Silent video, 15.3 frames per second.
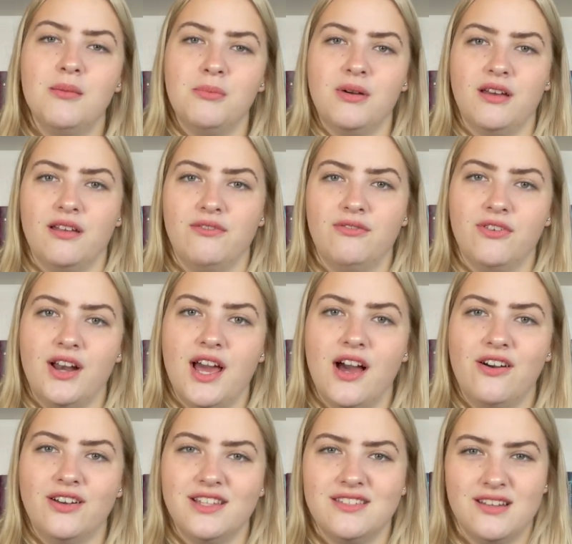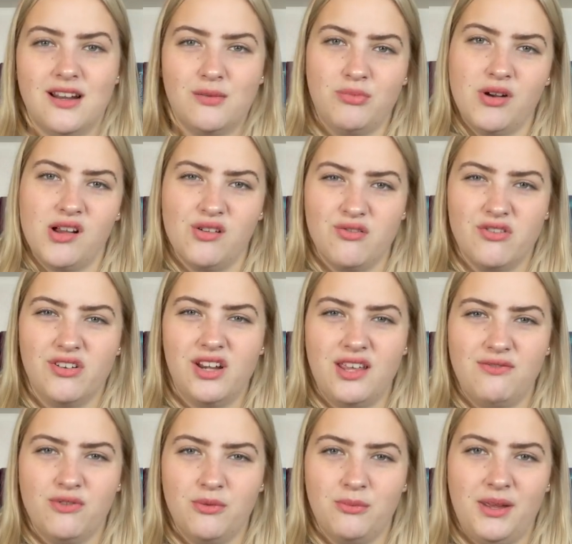But for now, it's not a priority
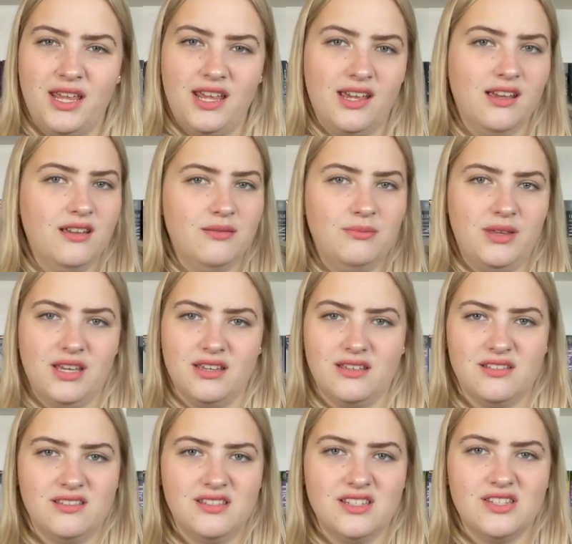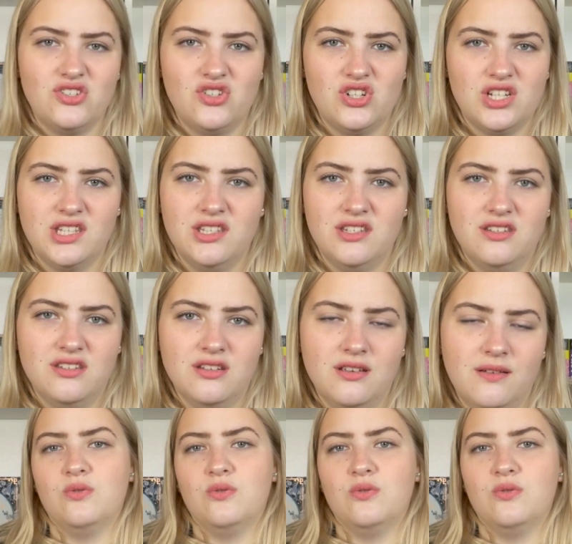for me because it's just,